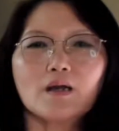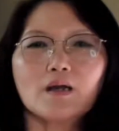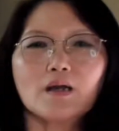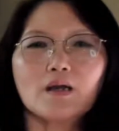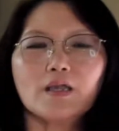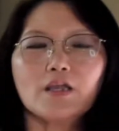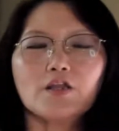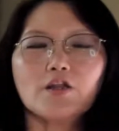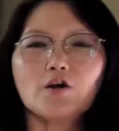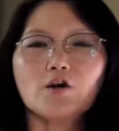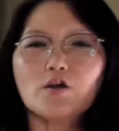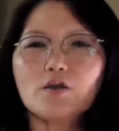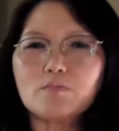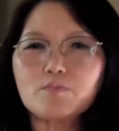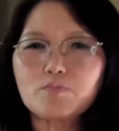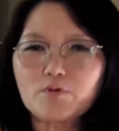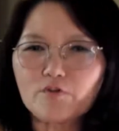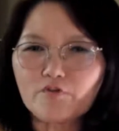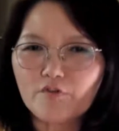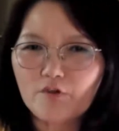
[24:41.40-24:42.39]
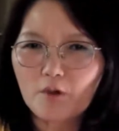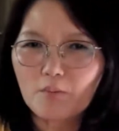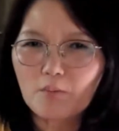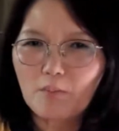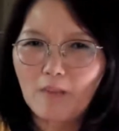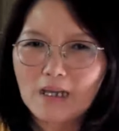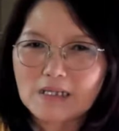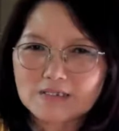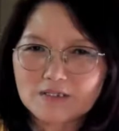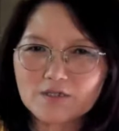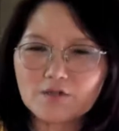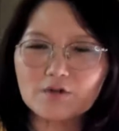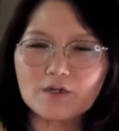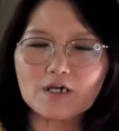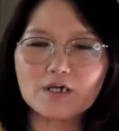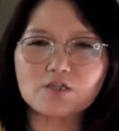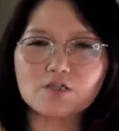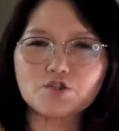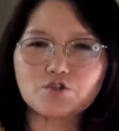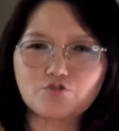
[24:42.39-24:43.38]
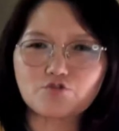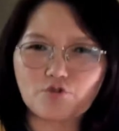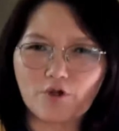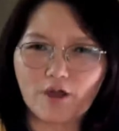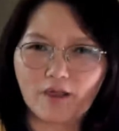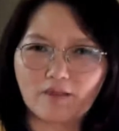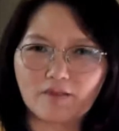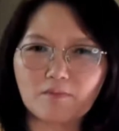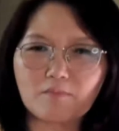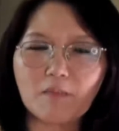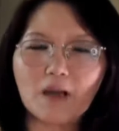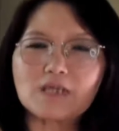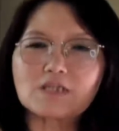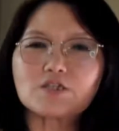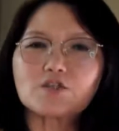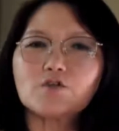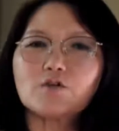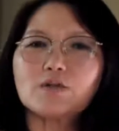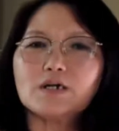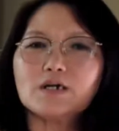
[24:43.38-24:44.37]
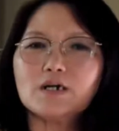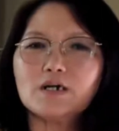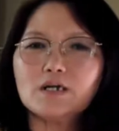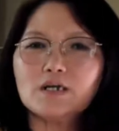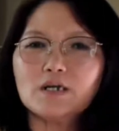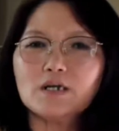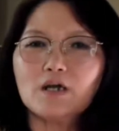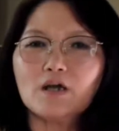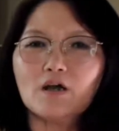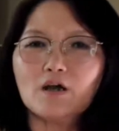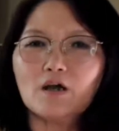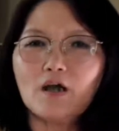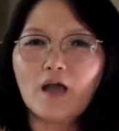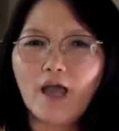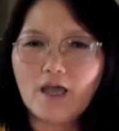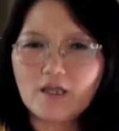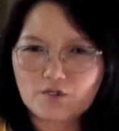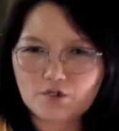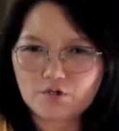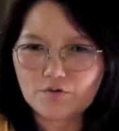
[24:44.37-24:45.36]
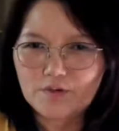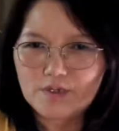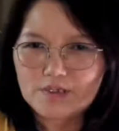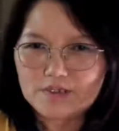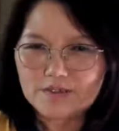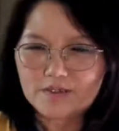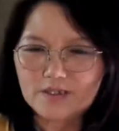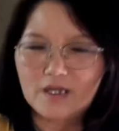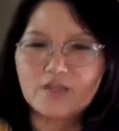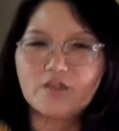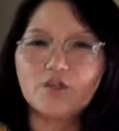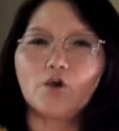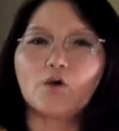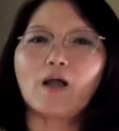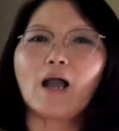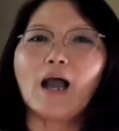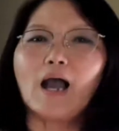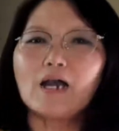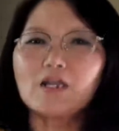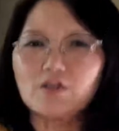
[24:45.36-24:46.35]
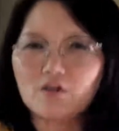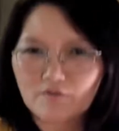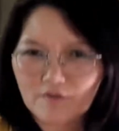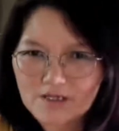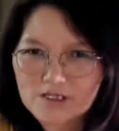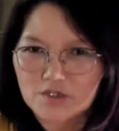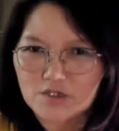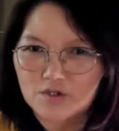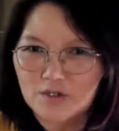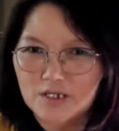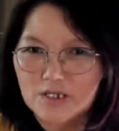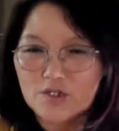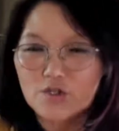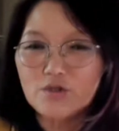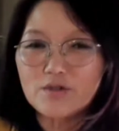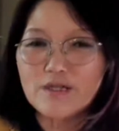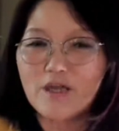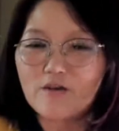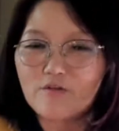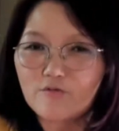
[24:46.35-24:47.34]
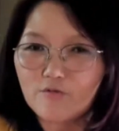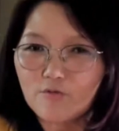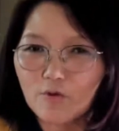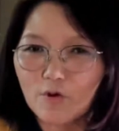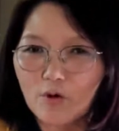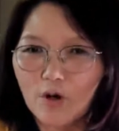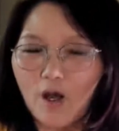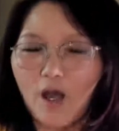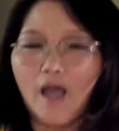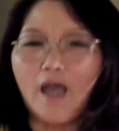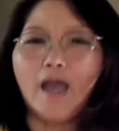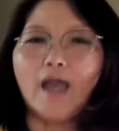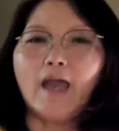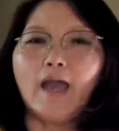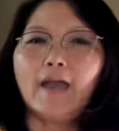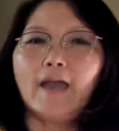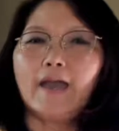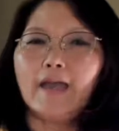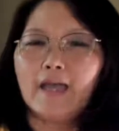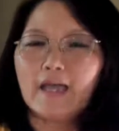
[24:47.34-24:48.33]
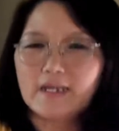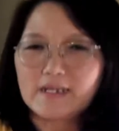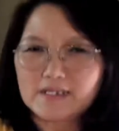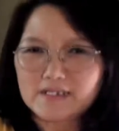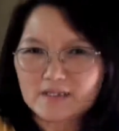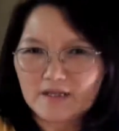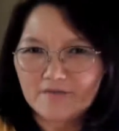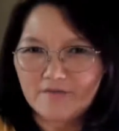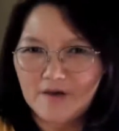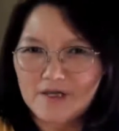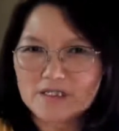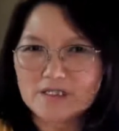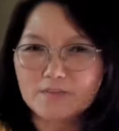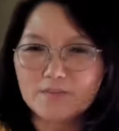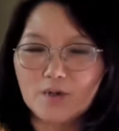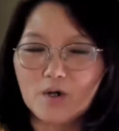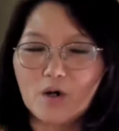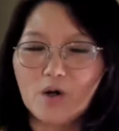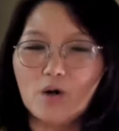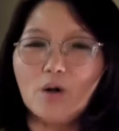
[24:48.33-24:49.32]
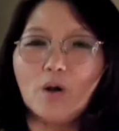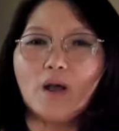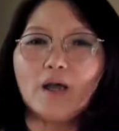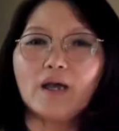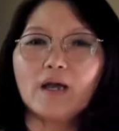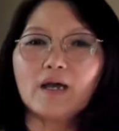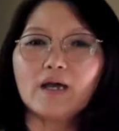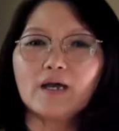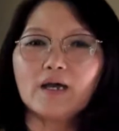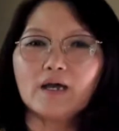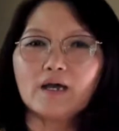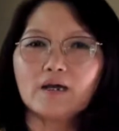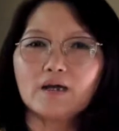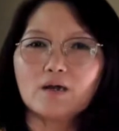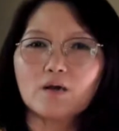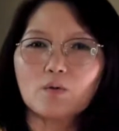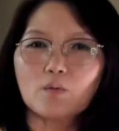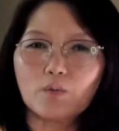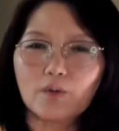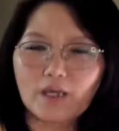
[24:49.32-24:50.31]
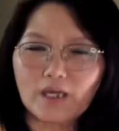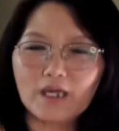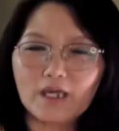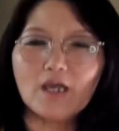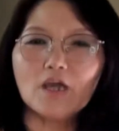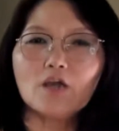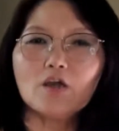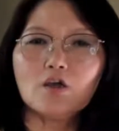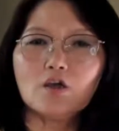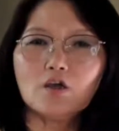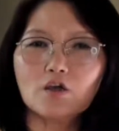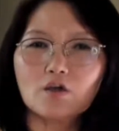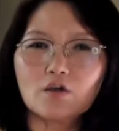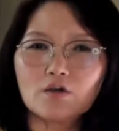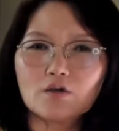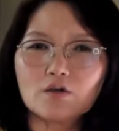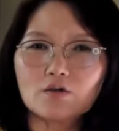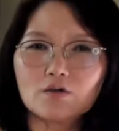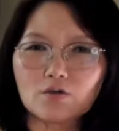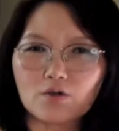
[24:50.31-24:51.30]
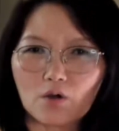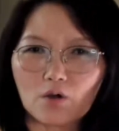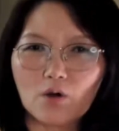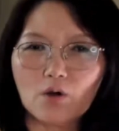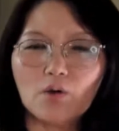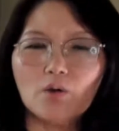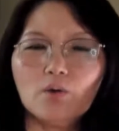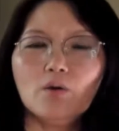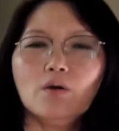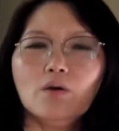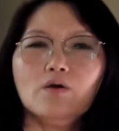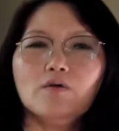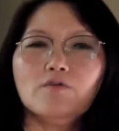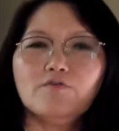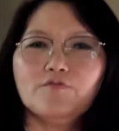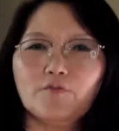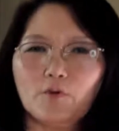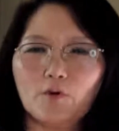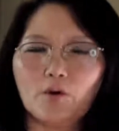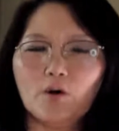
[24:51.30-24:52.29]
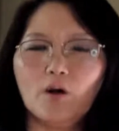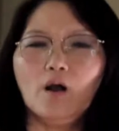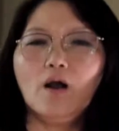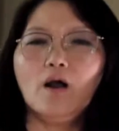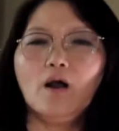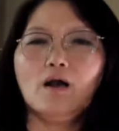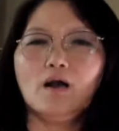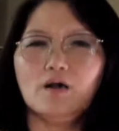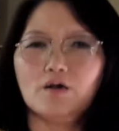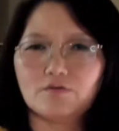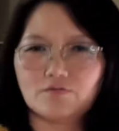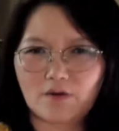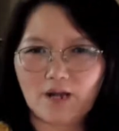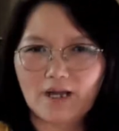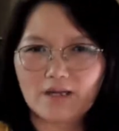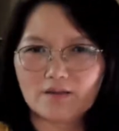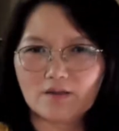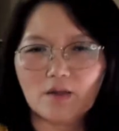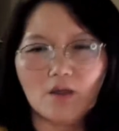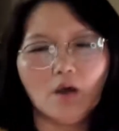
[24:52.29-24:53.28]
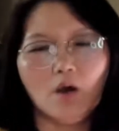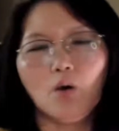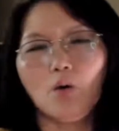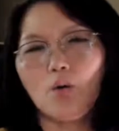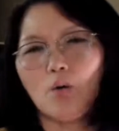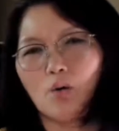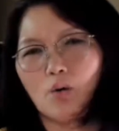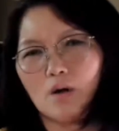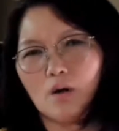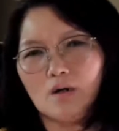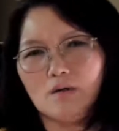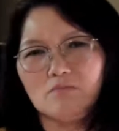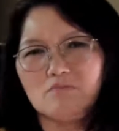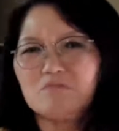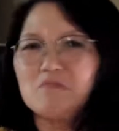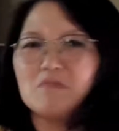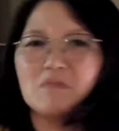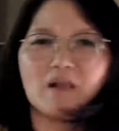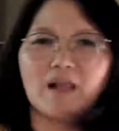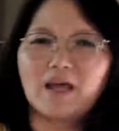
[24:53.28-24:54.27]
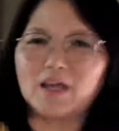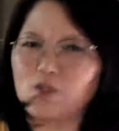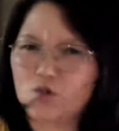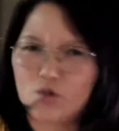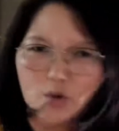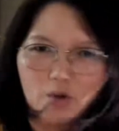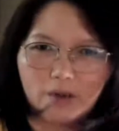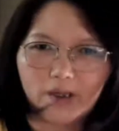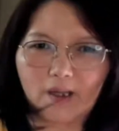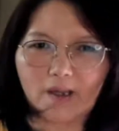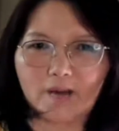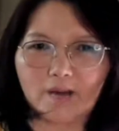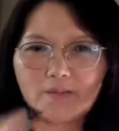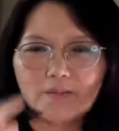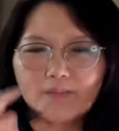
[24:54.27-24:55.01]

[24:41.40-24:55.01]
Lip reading: improve your muscular strength, muscular endurance, your cardiovascular. Therefore, it is advisable we go for a run or like jogging.